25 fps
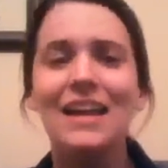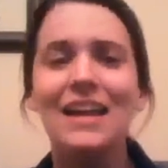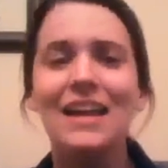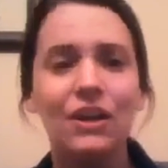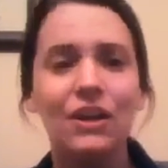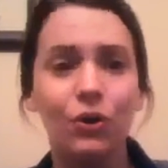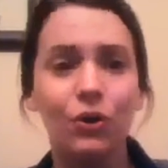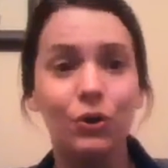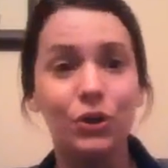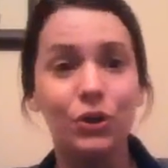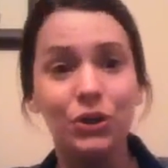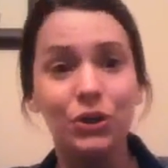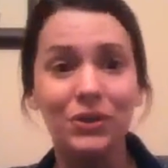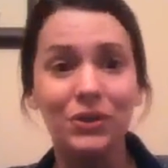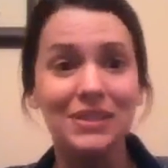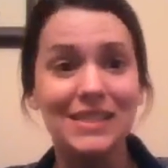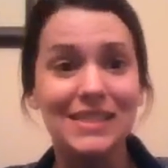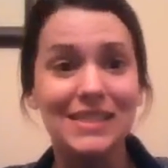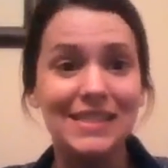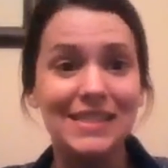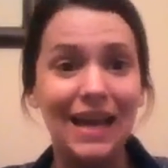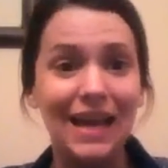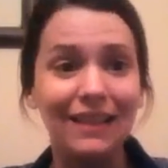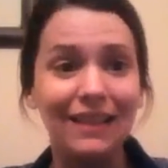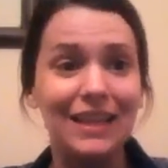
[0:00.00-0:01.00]
Or you can
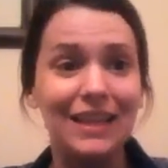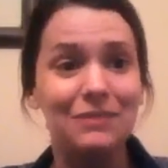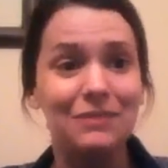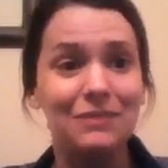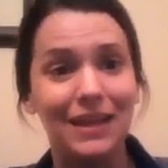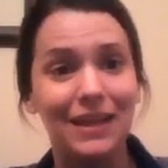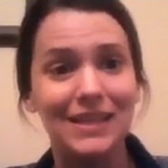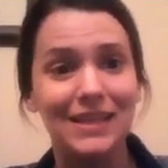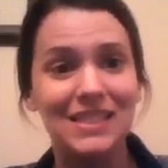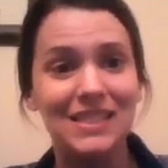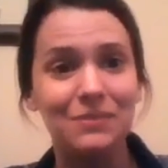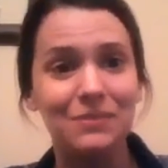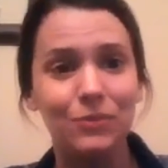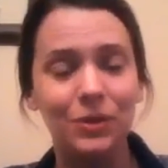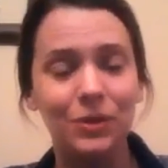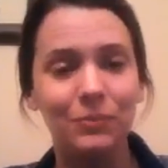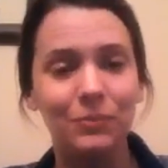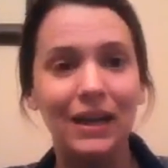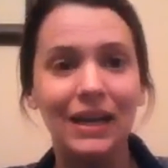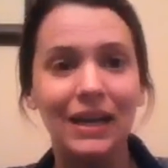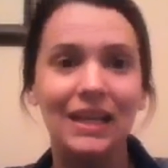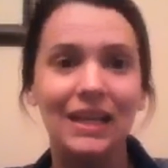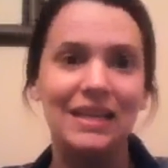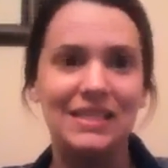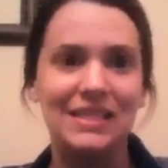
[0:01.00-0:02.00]
sell it and make some more
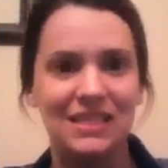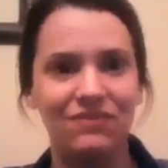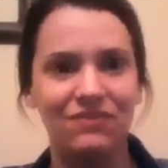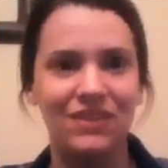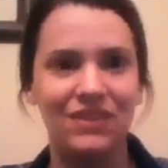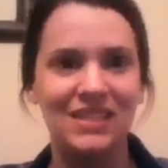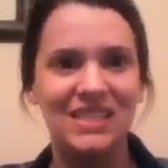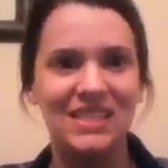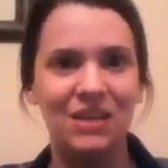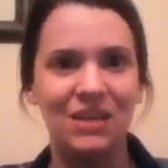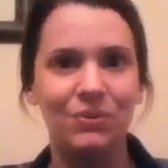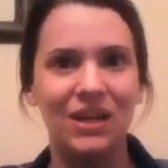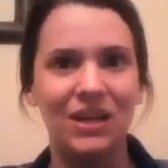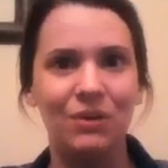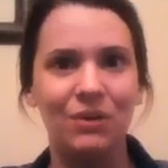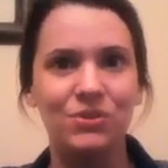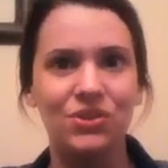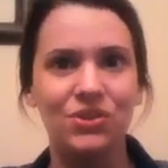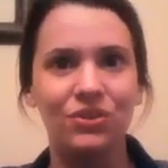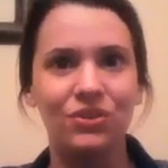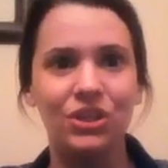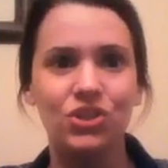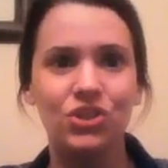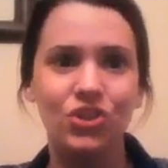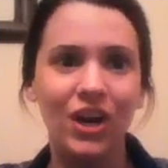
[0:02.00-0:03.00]
money as if that's not what I was
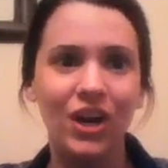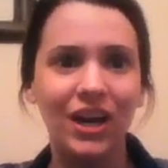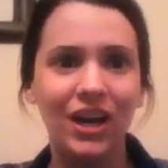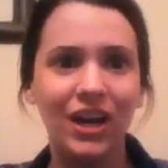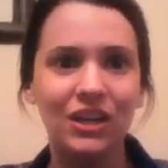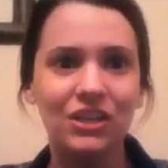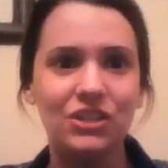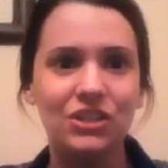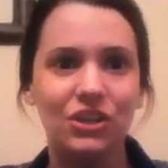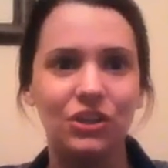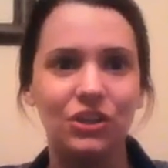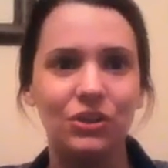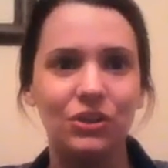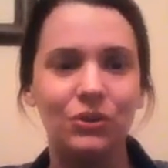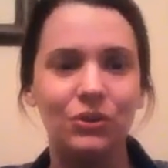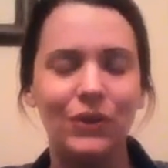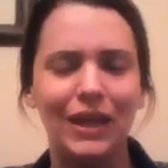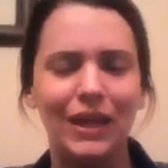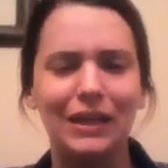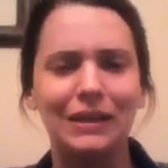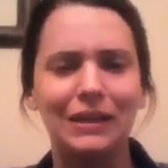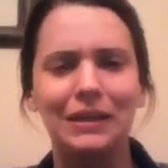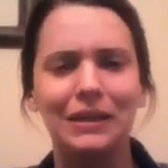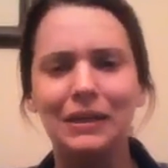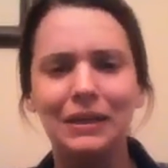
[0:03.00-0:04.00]
already trying to do.
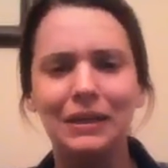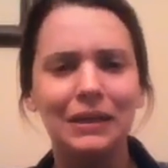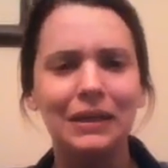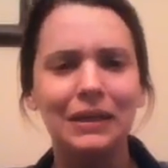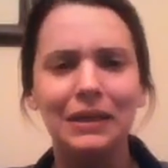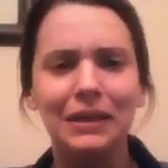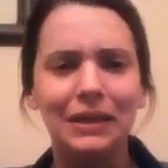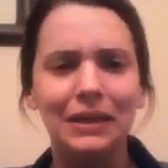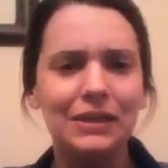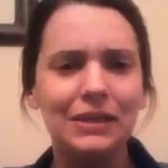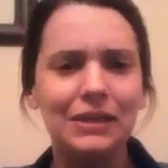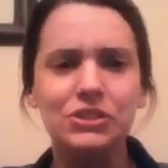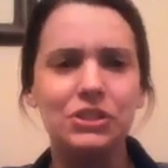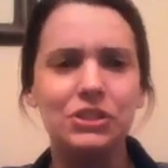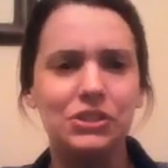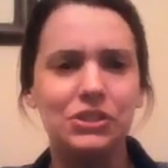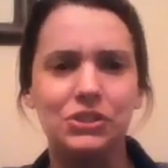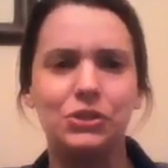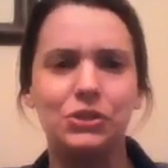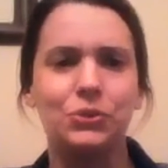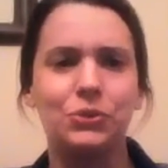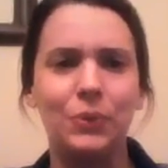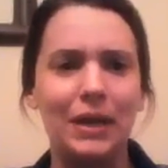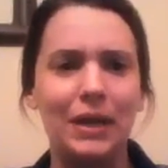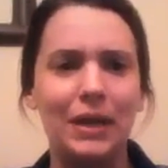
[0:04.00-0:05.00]
Like, it's
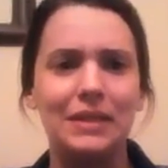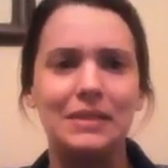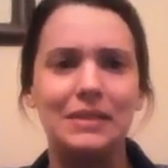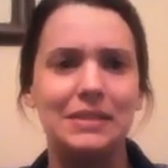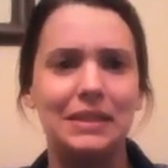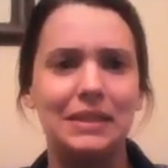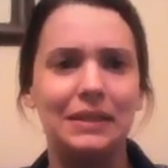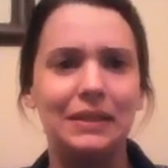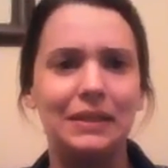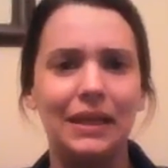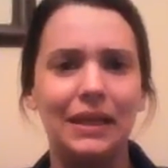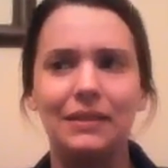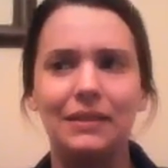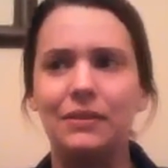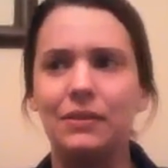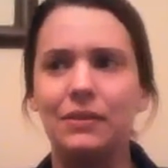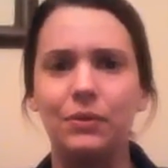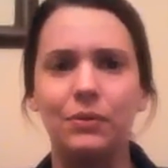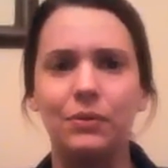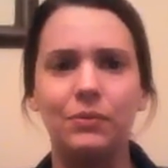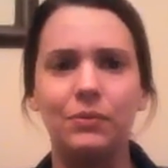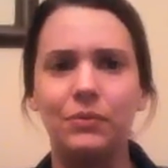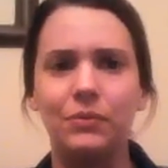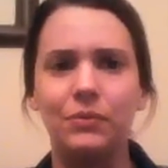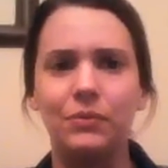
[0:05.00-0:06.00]
just crazy. Like
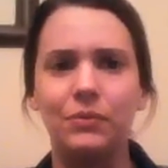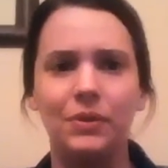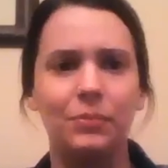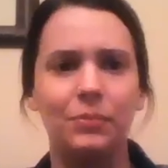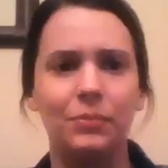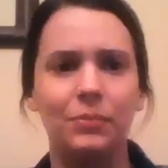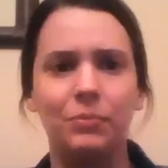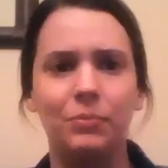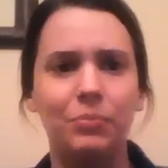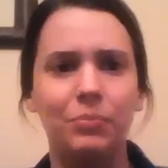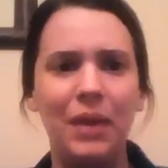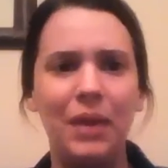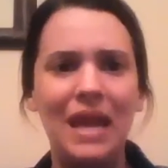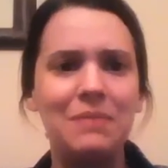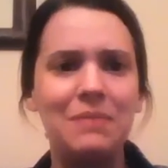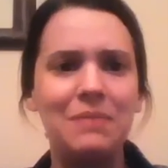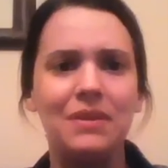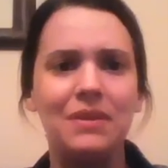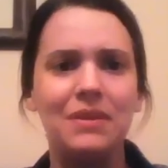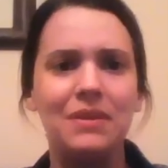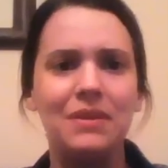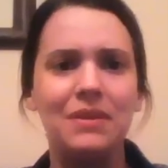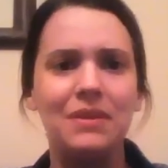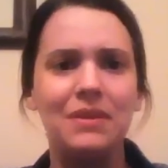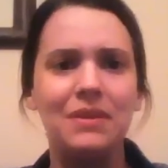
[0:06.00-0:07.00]
the payment
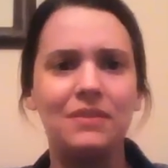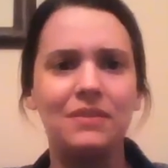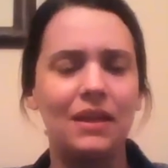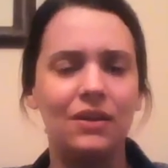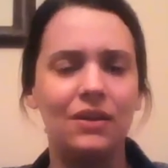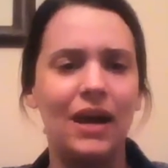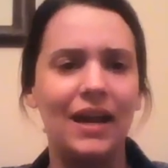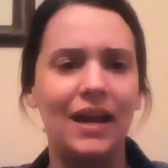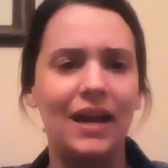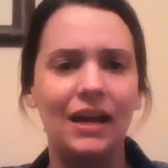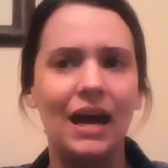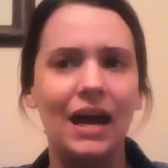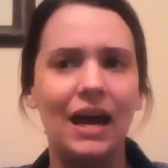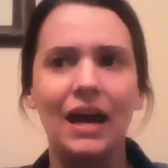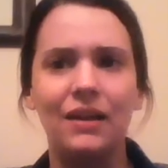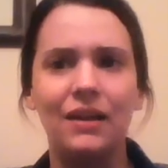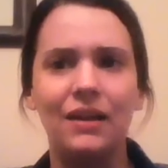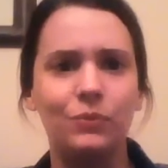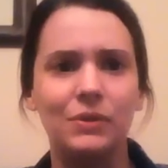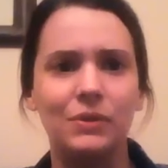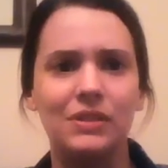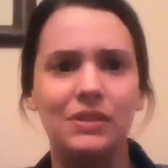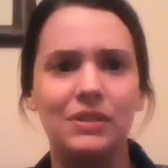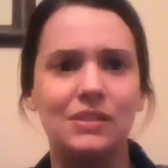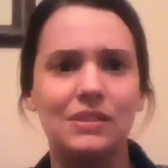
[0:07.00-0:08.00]
that I got
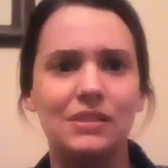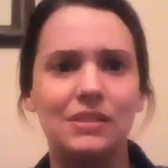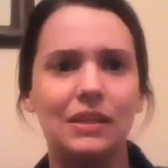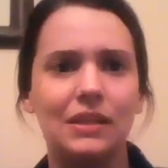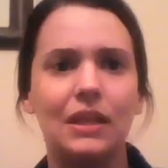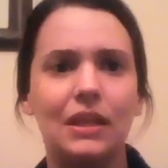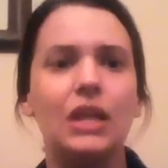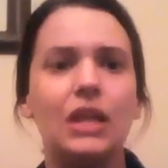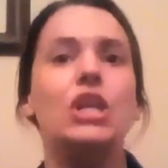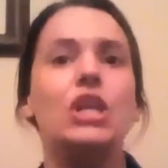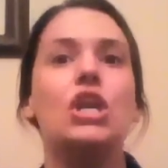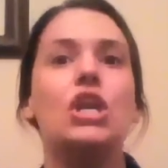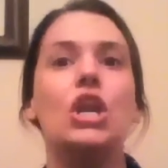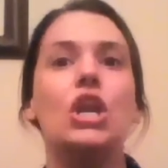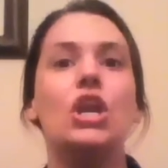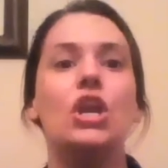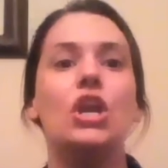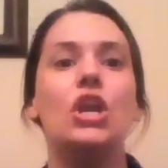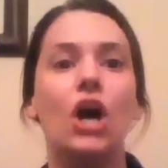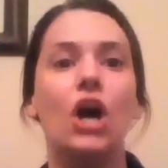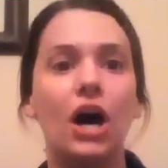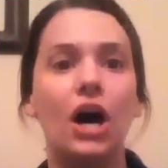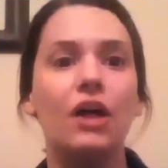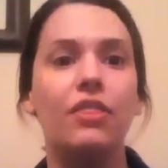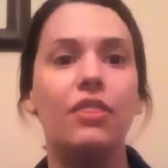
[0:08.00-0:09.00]
was
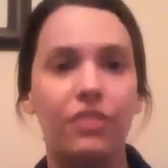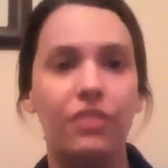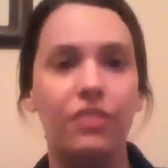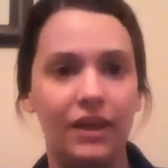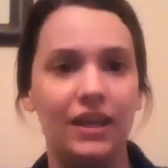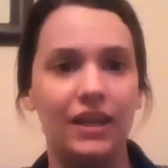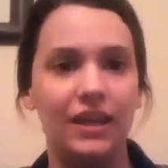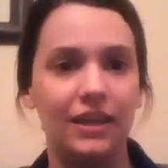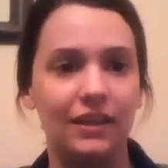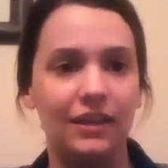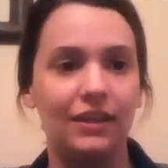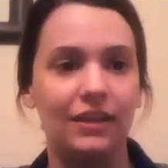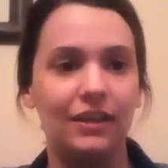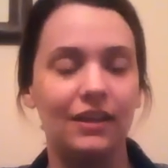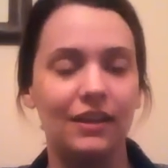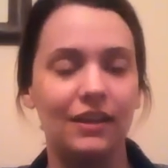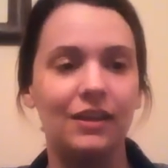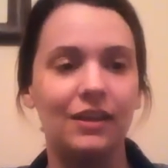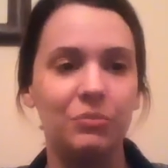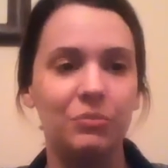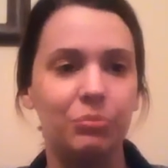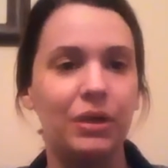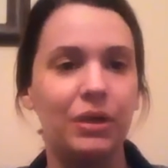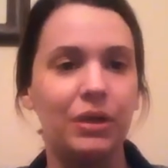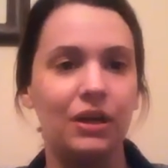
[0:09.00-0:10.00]
nothing
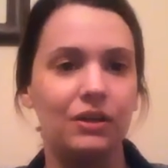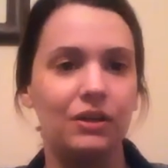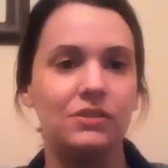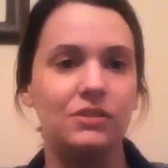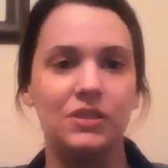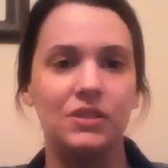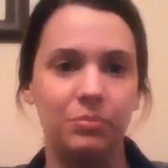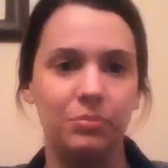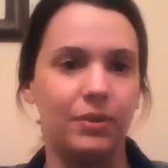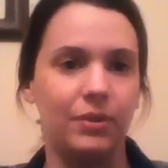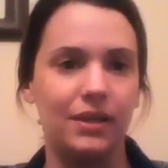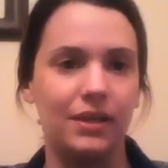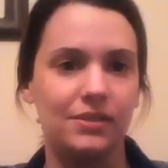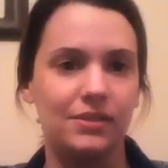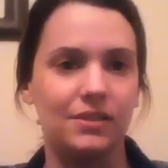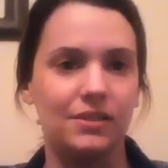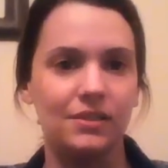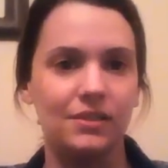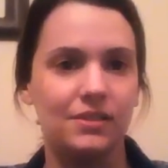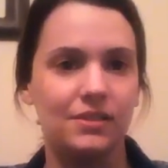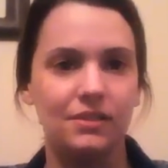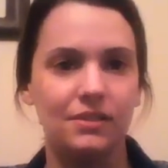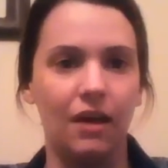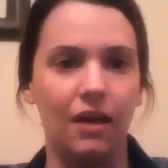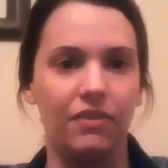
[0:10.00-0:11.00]
compared to
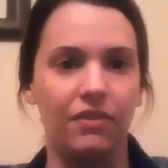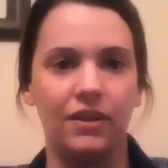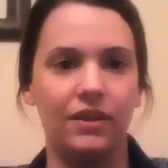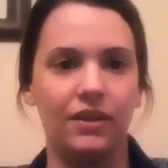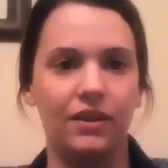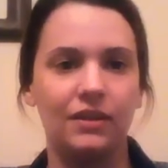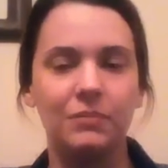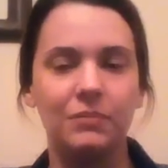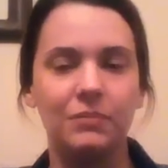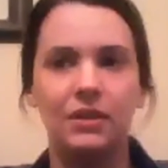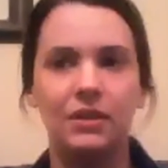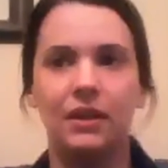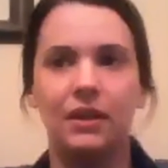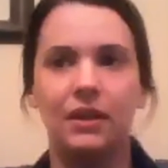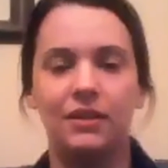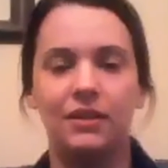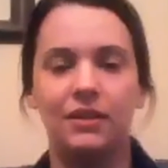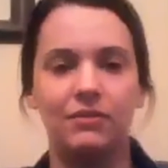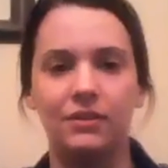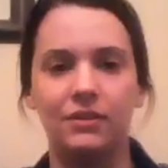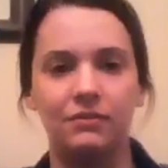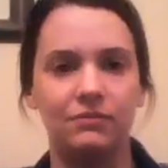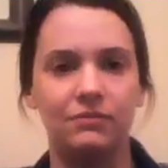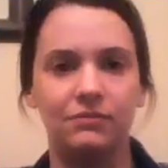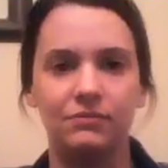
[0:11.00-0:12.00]
Plexus. Nothing. I mean, not
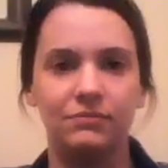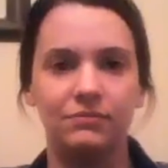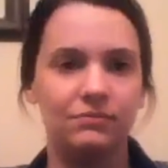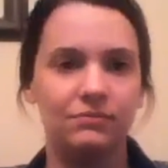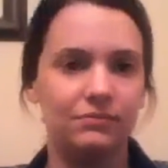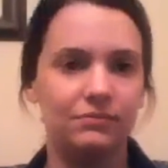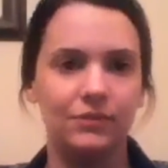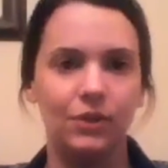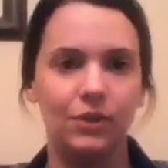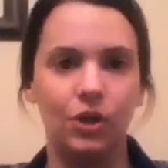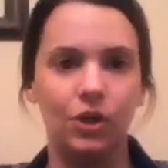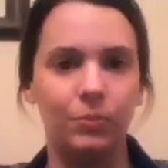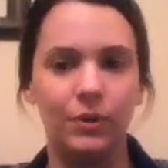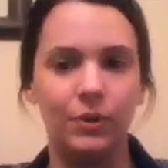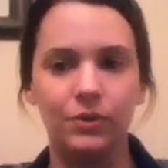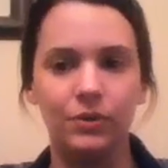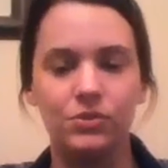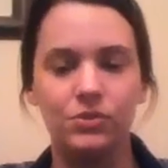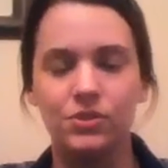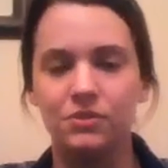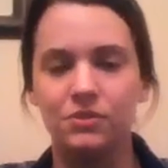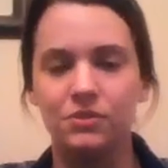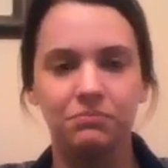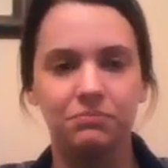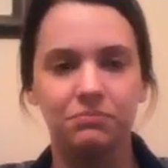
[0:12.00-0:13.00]
even
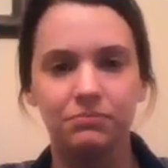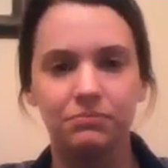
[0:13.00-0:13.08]
almost.